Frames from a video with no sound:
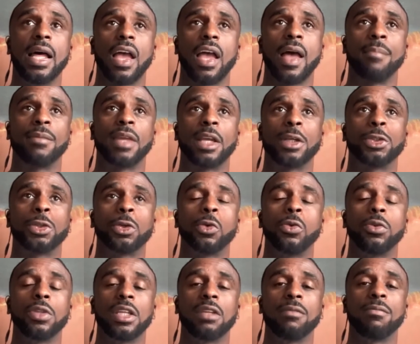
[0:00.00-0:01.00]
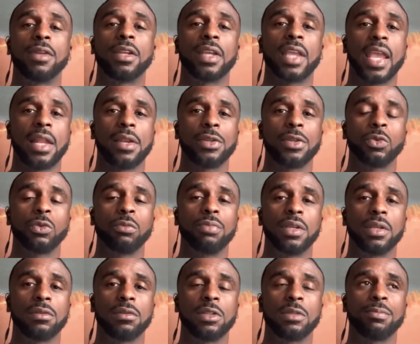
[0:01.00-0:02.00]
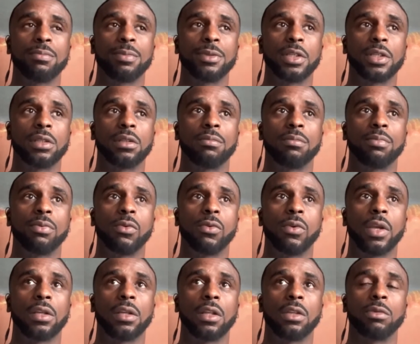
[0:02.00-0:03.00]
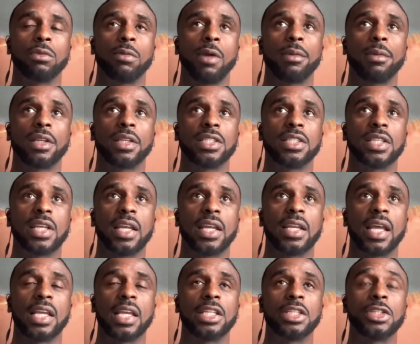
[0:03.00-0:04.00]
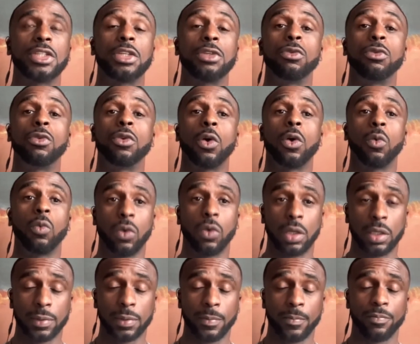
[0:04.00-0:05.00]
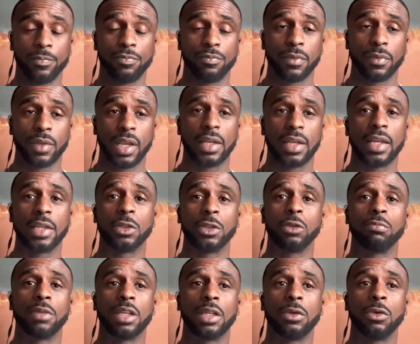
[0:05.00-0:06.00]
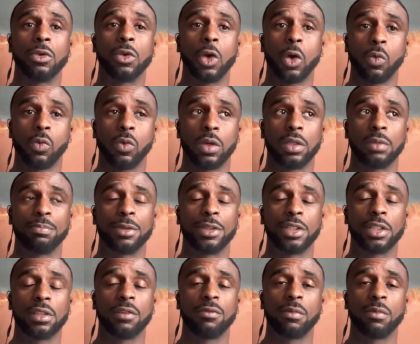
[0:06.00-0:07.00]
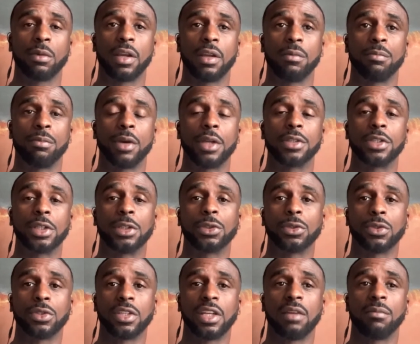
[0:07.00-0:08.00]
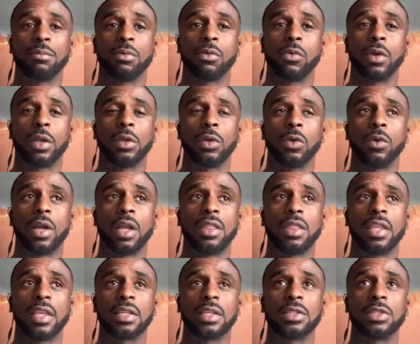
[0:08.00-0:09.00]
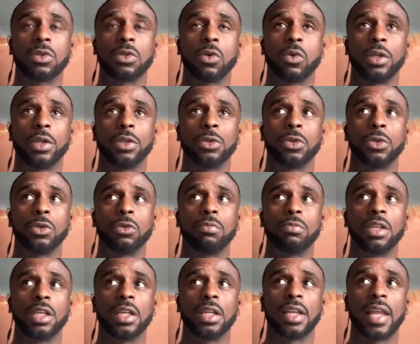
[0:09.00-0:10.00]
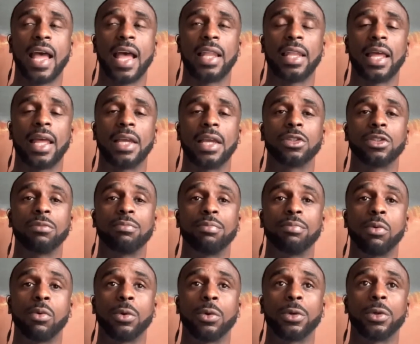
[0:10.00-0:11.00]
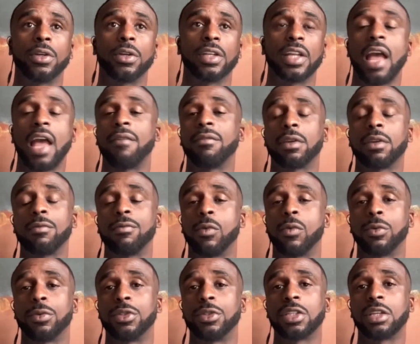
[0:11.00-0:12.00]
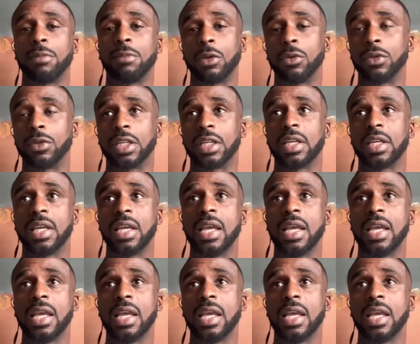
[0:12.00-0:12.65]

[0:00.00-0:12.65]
I'm not sure who the independent candidates will be at this particular point. On the Republican side, I see no one, and I do mean no one, particularly from a presidential standpoint, who I think is going to be an ally, supporter, and advocate for this community.